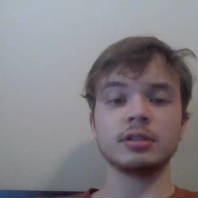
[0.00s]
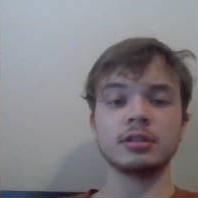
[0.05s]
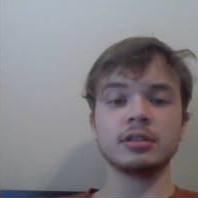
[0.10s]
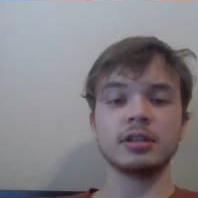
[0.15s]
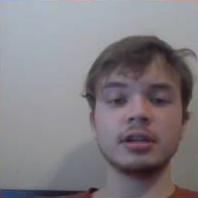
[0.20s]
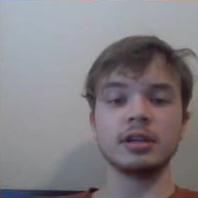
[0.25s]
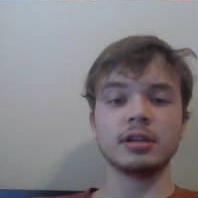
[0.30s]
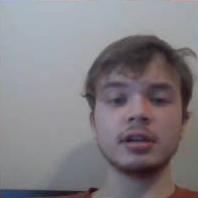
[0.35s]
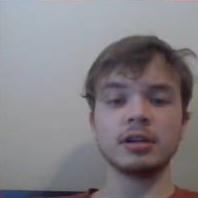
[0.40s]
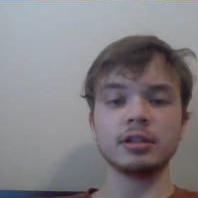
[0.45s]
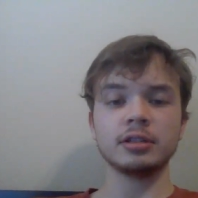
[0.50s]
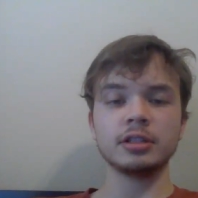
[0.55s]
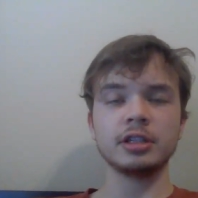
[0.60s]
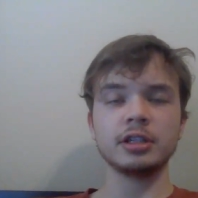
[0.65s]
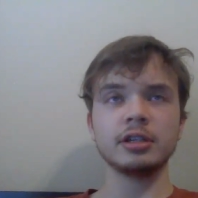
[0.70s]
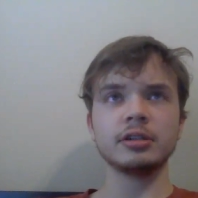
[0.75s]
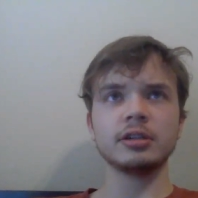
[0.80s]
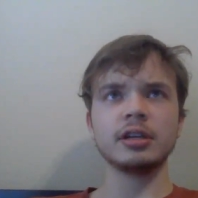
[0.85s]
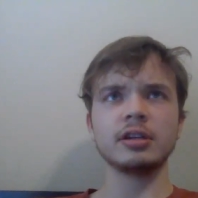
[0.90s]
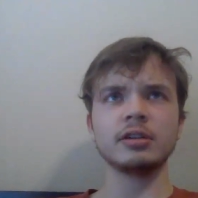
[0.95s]
to
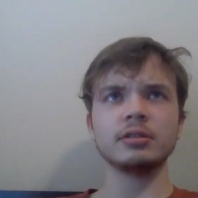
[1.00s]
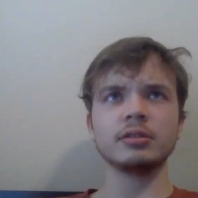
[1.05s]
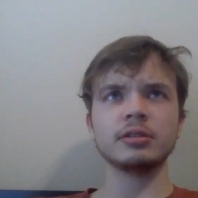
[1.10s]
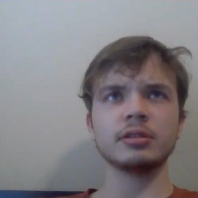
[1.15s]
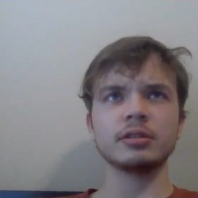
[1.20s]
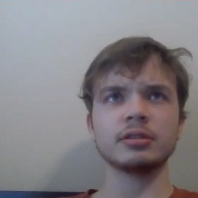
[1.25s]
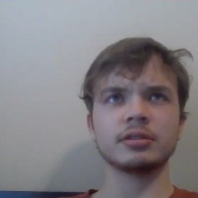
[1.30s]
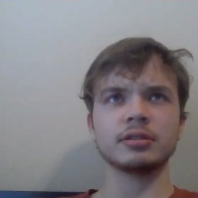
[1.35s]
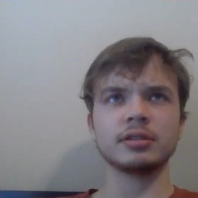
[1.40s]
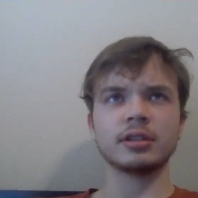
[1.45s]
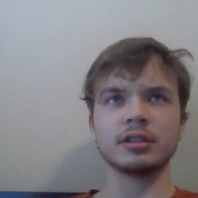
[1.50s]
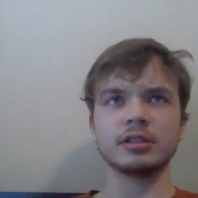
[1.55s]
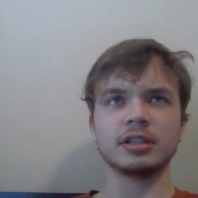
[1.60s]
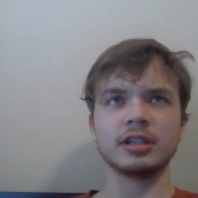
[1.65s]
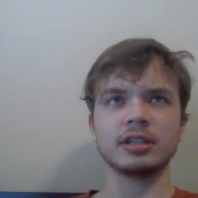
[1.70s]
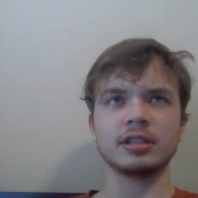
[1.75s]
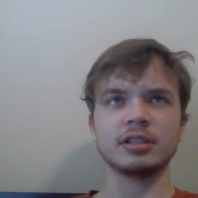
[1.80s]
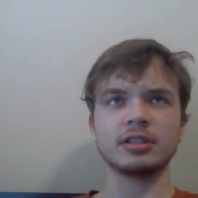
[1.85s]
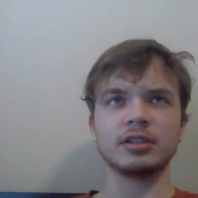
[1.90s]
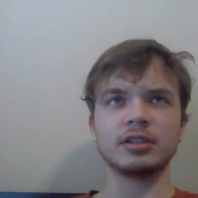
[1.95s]
technology on health, such
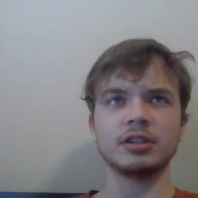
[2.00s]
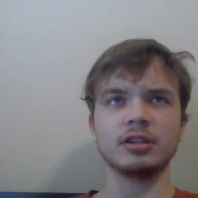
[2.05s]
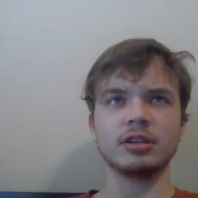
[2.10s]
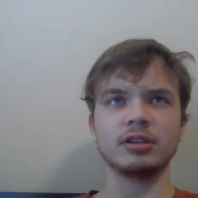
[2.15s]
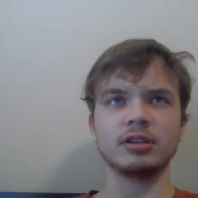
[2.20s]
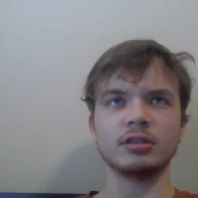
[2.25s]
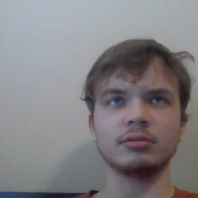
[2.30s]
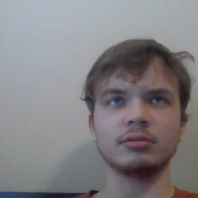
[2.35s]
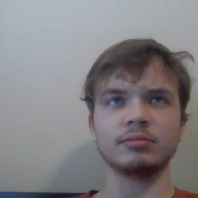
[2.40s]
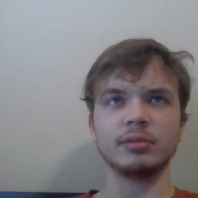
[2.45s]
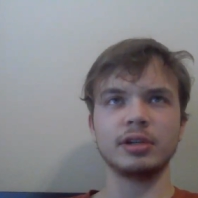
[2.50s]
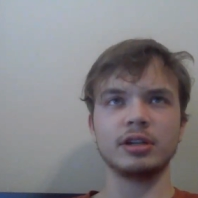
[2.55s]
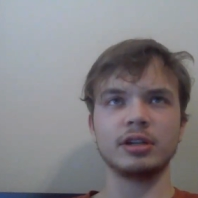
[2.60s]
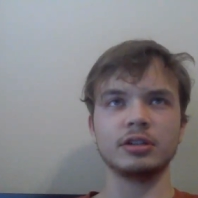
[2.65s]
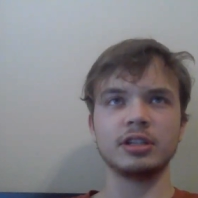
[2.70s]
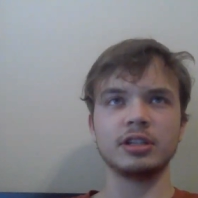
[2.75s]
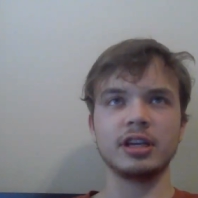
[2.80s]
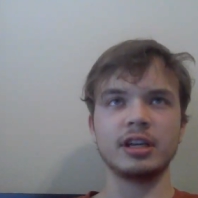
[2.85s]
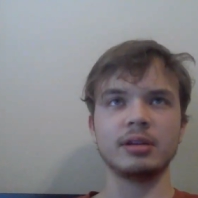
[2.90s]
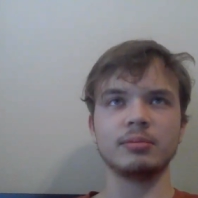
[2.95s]
as,
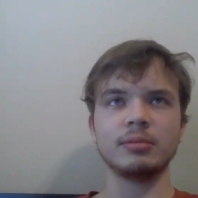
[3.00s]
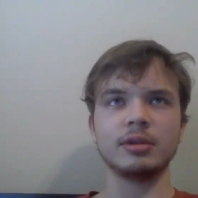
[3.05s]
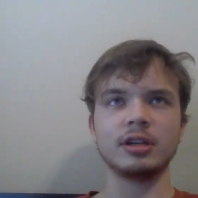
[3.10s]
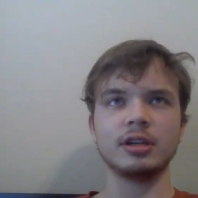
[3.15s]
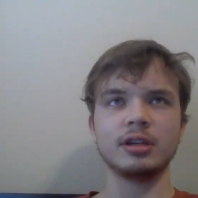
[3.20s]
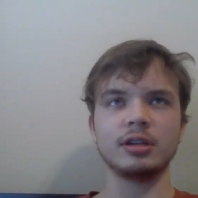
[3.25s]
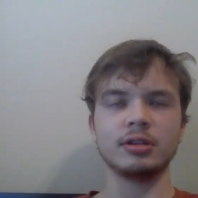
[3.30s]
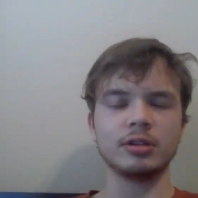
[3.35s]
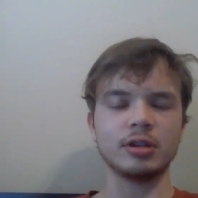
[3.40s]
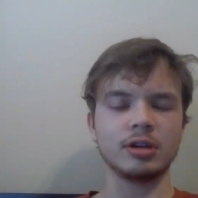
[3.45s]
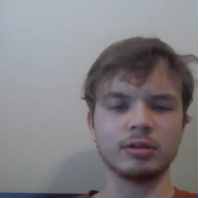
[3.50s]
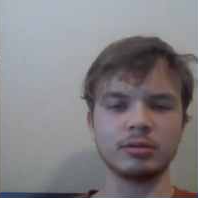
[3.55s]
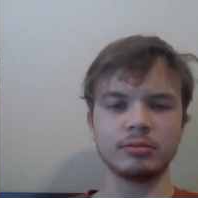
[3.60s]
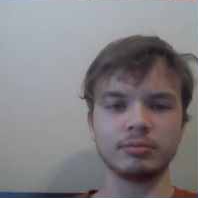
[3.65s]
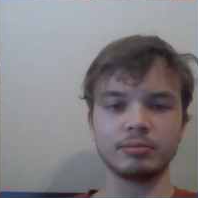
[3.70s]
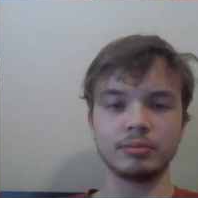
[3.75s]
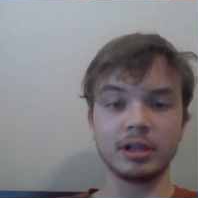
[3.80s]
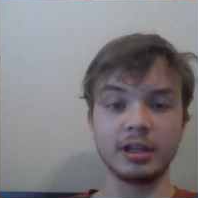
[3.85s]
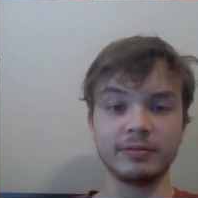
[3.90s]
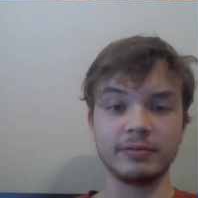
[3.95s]

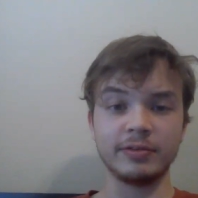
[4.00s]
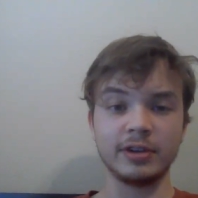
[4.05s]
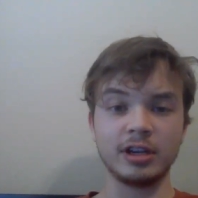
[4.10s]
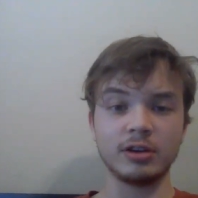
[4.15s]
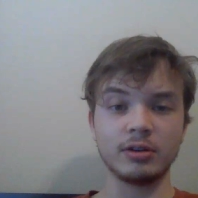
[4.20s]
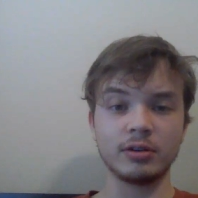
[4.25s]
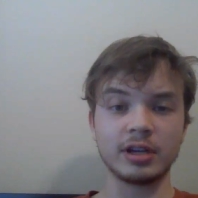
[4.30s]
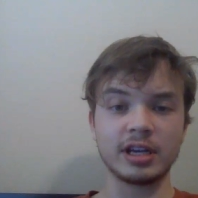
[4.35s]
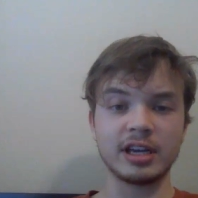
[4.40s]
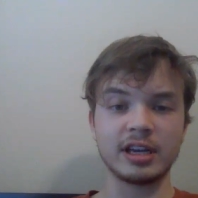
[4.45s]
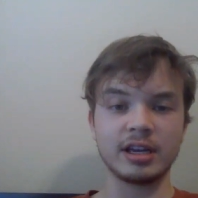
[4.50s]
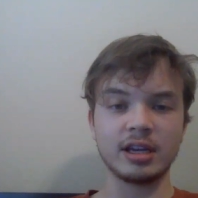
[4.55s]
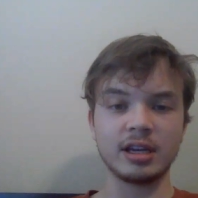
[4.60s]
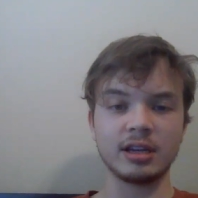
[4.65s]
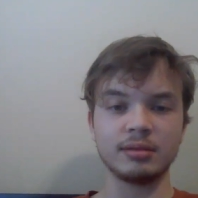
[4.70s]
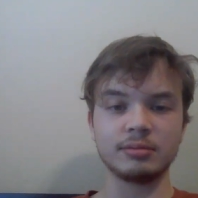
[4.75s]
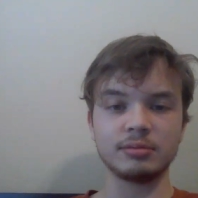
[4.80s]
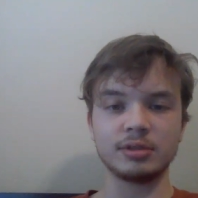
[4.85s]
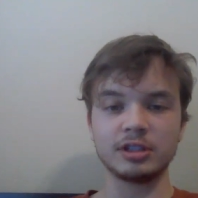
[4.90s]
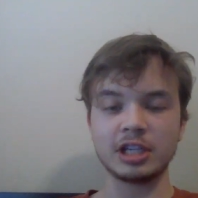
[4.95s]
entertainment, playing video
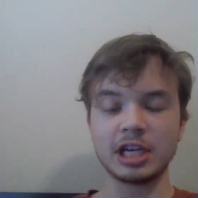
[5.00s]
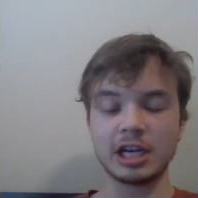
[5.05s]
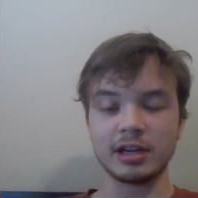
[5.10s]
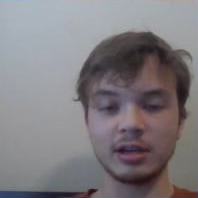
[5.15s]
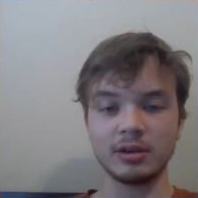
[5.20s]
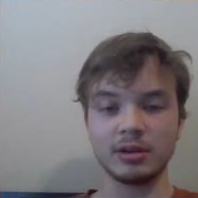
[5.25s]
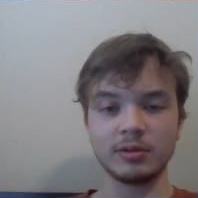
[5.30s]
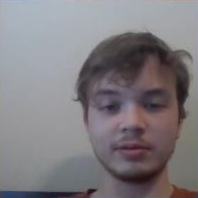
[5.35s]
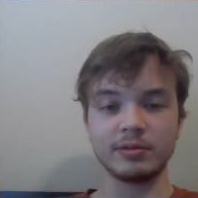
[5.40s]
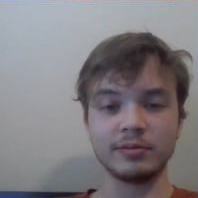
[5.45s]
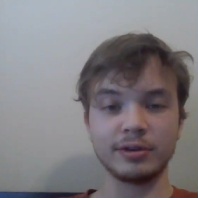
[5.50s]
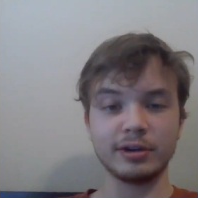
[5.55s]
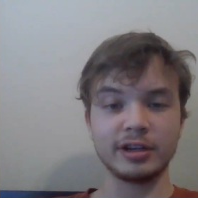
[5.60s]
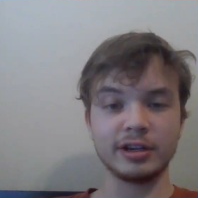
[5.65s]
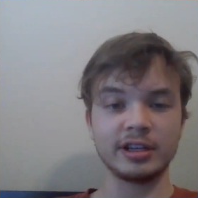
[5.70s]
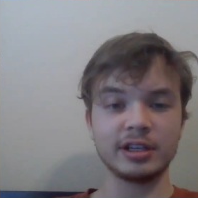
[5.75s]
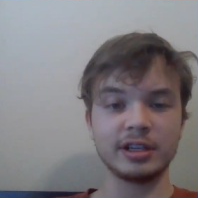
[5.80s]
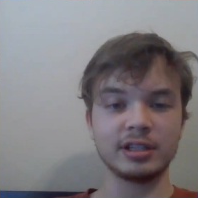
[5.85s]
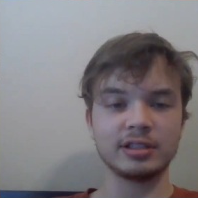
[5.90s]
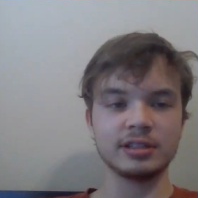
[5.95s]
games, chatting with
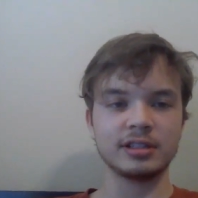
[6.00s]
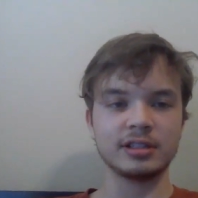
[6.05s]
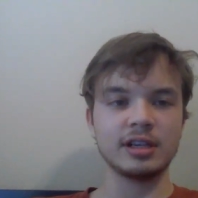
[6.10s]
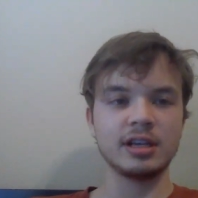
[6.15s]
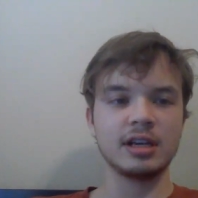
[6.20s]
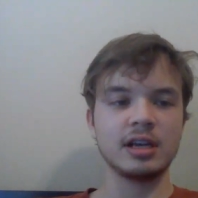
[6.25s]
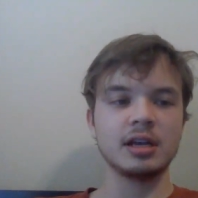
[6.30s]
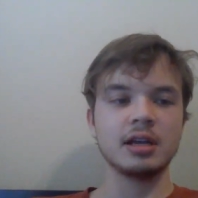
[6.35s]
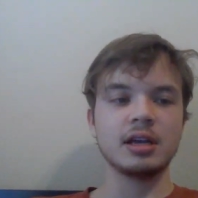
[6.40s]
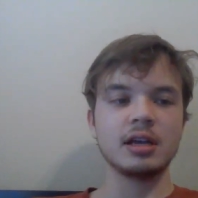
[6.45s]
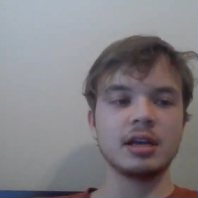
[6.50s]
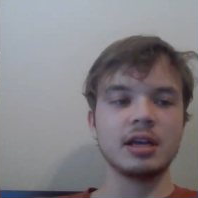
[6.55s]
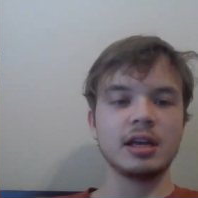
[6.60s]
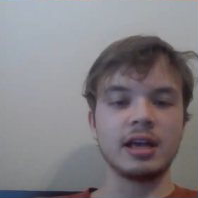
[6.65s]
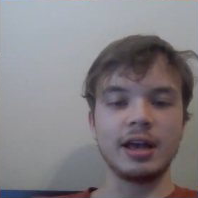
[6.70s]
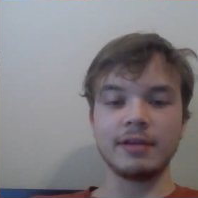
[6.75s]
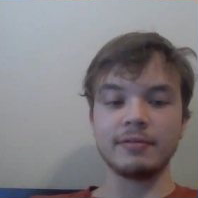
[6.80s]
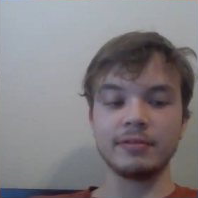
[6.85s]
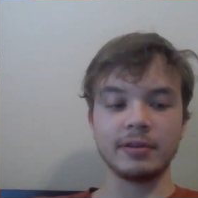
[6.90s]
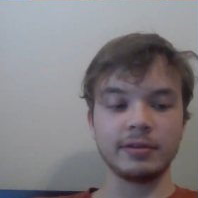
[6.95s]
friends,
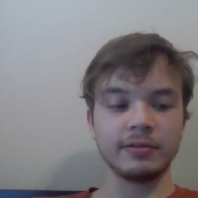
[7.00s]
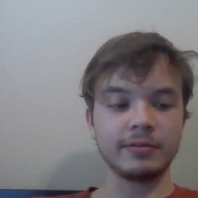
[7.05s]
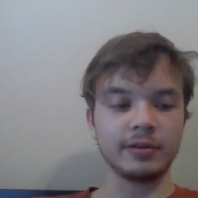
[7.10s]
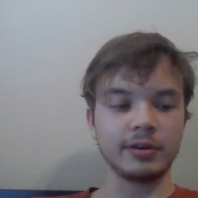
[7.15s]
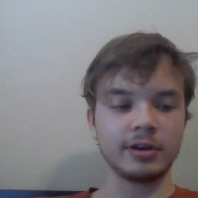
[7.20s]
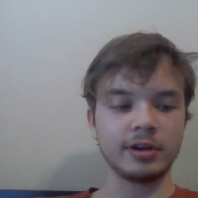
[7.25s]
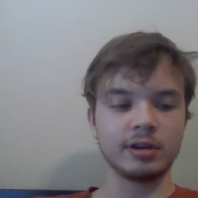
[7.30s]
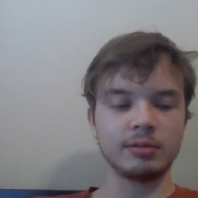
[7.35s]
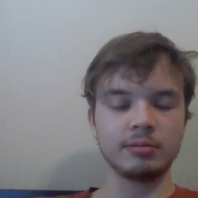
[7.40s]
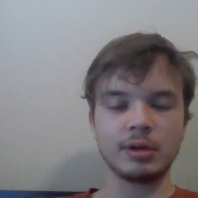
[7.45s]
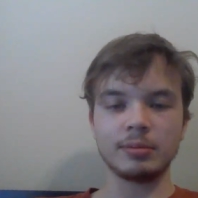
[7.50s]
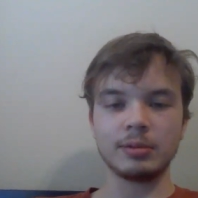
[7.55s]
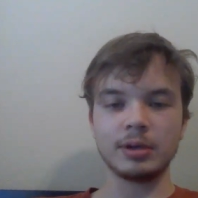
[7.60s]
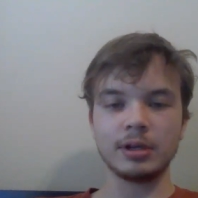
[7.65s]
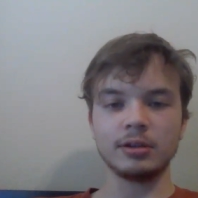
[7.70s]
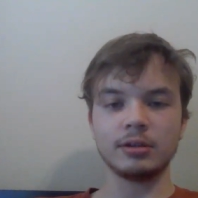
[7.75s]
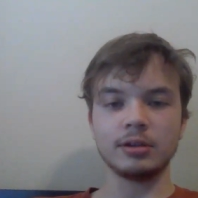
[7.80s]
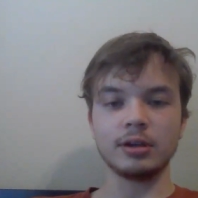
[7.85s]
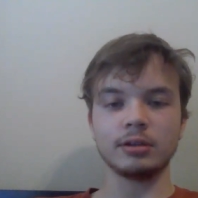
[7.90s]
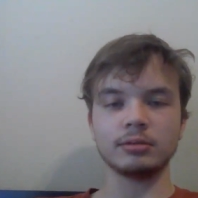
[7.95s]
having fun,
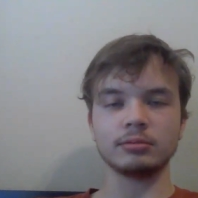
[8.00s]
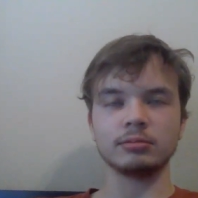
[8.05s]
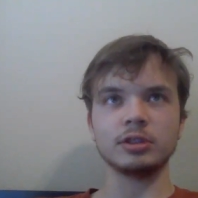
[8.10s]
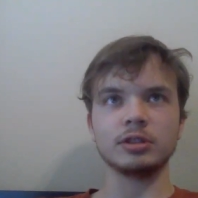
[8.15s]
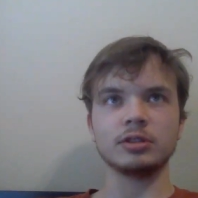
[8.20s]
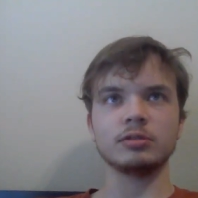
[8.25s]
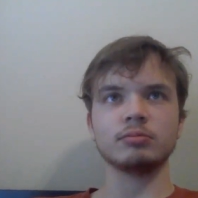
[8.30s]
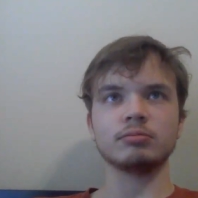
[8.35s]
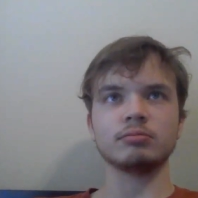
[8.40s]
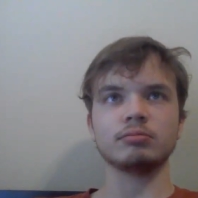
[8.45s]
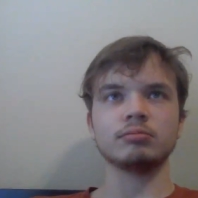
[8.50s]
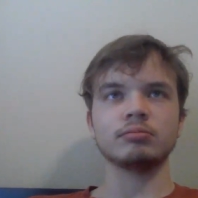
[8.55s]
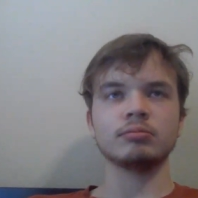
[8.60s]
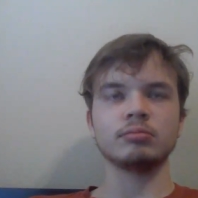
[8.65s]
maybe, just